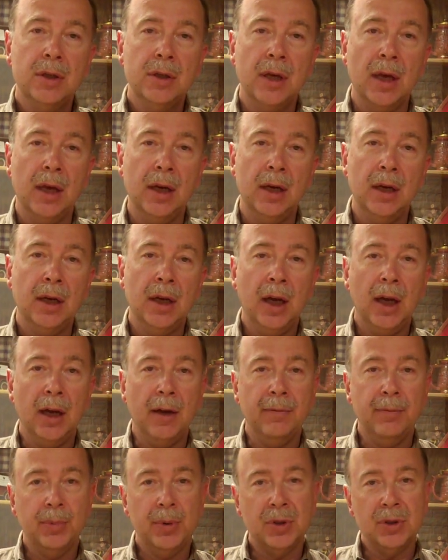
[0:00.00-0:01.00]

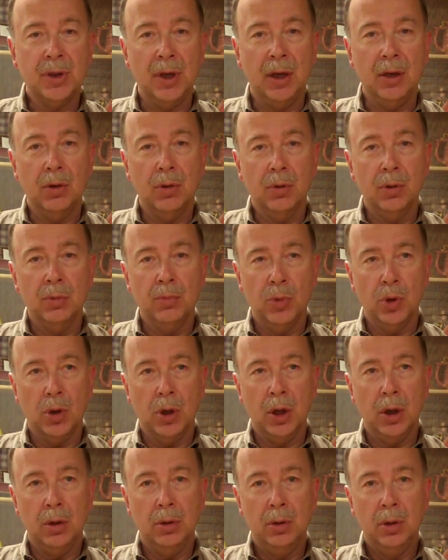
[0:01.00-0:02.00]
10.5% or
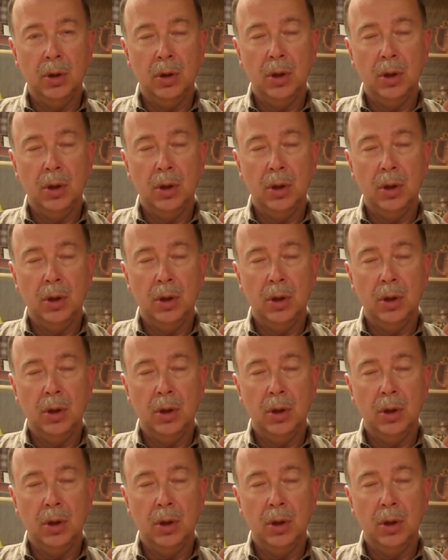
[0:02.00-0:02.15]
more.